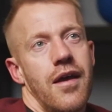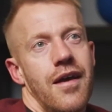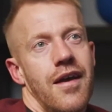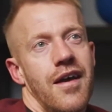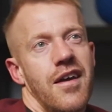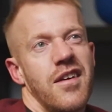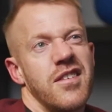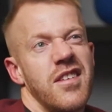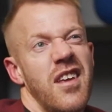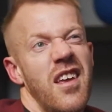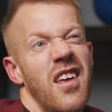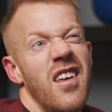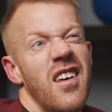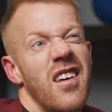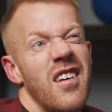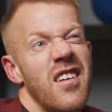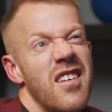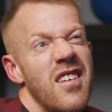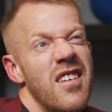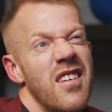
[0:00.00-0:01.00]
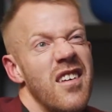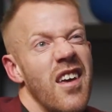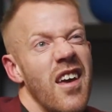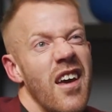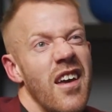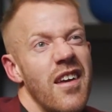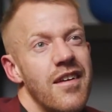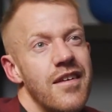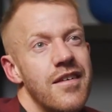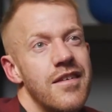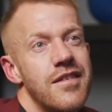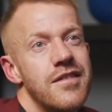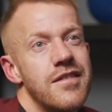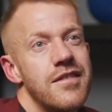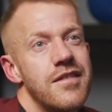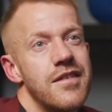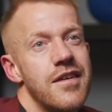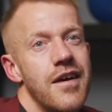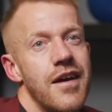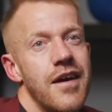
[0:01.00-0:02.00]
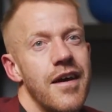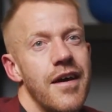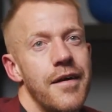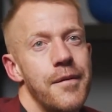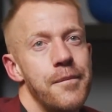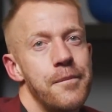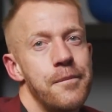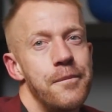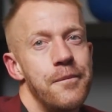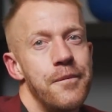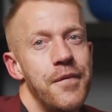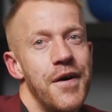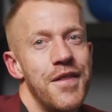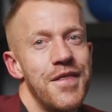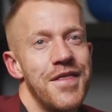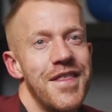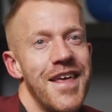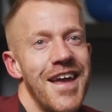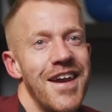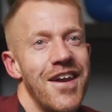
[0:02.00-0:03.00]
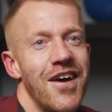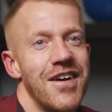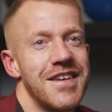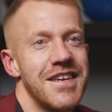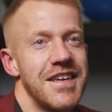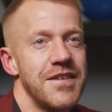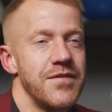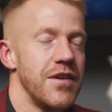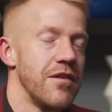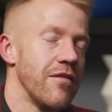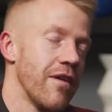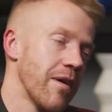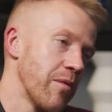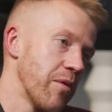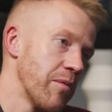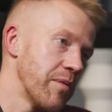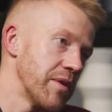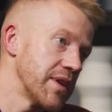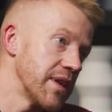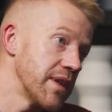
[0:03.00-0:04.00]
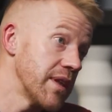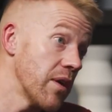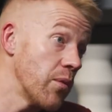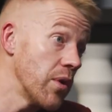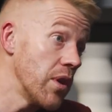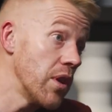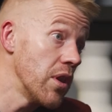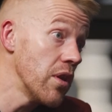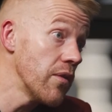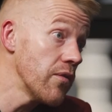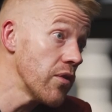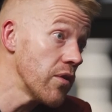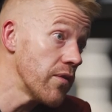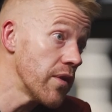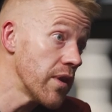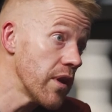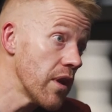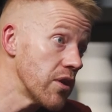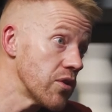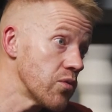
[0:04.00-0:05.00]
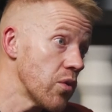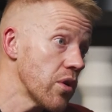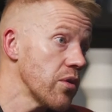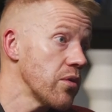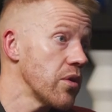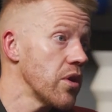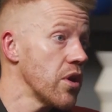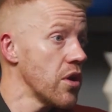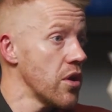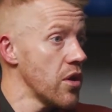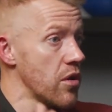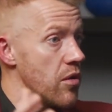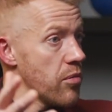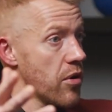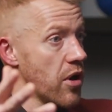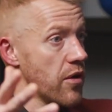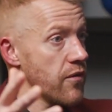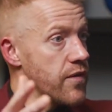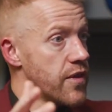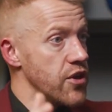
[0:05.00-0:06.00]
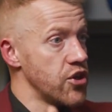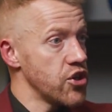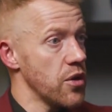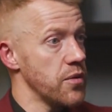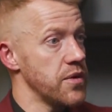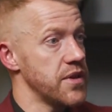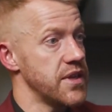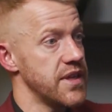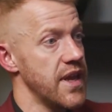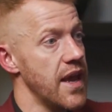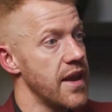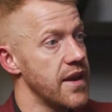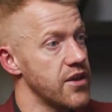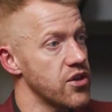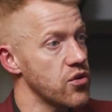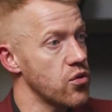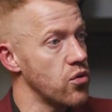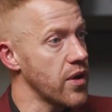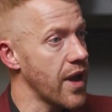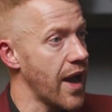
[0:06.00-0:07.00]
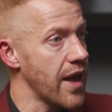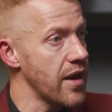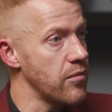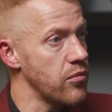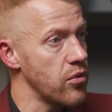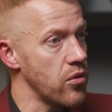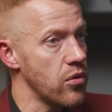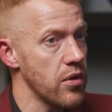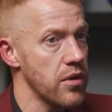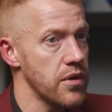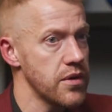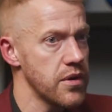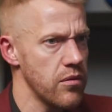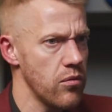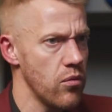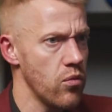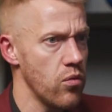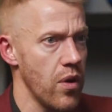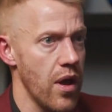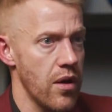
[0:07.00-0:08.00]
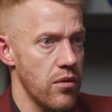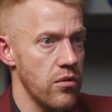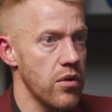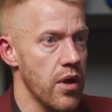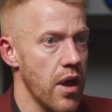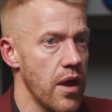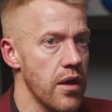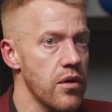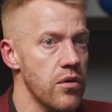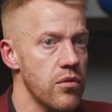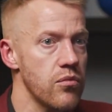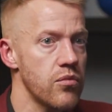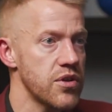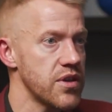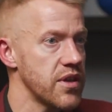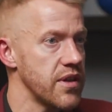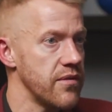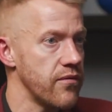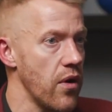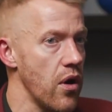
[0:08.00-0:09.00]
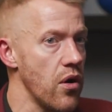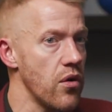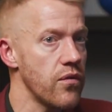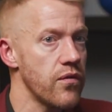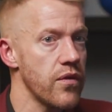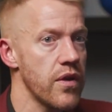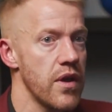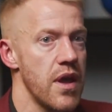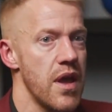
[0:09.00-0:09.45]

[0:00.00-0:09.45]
And I was like, oh, okay. But then ITV rang with me and said, Dale, we love your videos. Why don't you apply for this show instead? It's called Cannibal. So, wow, okay. What's it involve?